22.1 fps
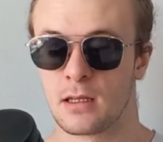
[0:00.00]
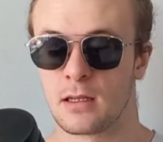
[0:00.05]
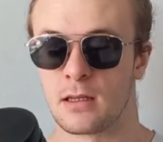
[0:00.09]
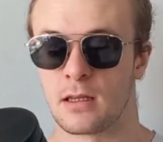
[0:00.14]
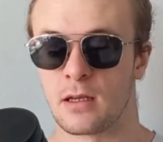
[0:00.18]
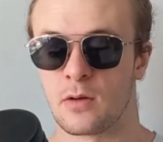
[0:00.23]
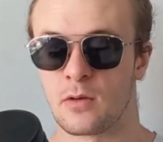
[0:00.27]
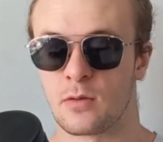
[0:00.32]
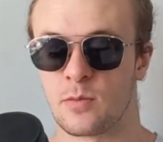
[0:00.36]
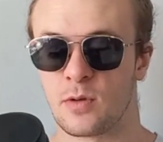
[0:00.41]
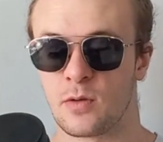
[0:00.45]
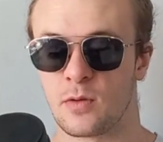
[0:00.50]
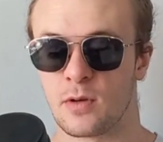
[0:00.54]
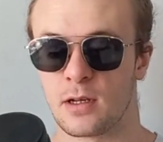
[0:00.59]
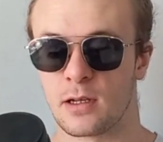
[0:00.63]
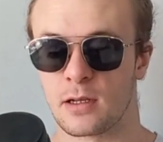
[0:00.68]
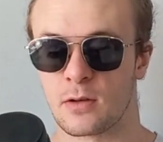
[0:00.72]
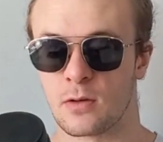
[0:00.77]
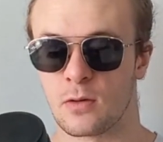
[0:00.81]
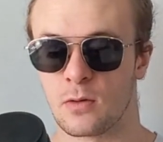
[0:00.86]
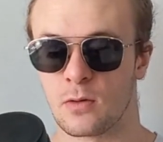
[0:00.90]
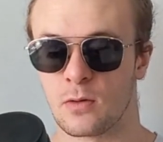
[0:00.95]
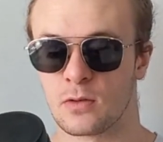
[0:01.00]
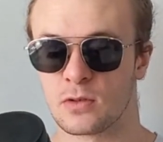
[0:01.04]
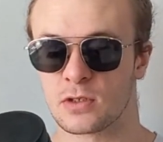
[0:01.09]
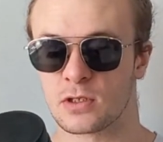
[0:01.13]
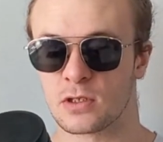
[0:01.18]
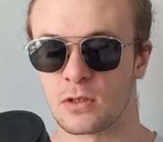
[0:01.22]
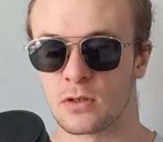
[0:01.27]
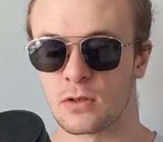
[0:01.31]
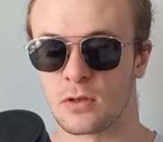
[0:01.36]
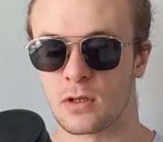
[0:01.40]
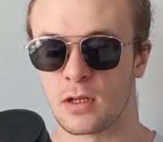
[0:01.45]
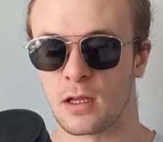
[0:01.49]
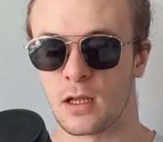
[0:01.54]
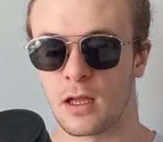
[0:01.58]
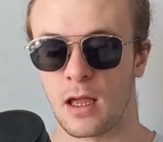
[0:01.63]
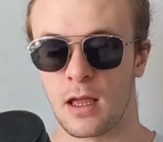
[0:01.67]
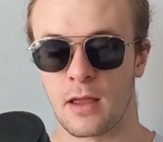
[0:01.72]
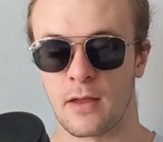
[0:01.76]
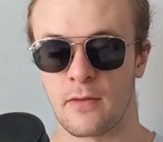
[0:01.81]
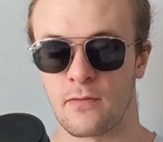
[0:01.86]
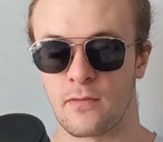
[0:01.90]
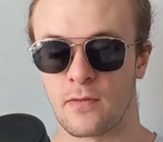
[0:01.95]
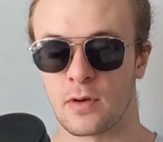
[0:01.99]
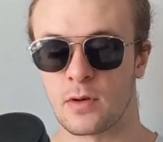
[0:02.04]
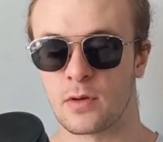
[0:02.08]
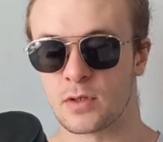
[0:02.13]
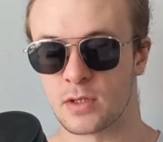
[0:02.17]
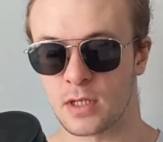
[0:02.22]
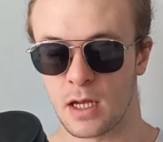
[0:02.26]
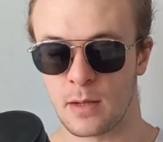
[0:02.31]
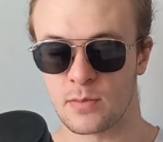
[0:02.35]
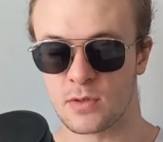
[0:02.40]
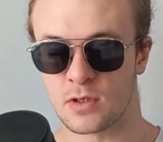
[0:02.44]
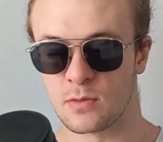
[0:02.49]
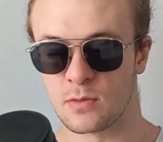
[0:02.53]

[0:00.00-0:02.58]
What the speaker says: That would be really cool. So if it is up to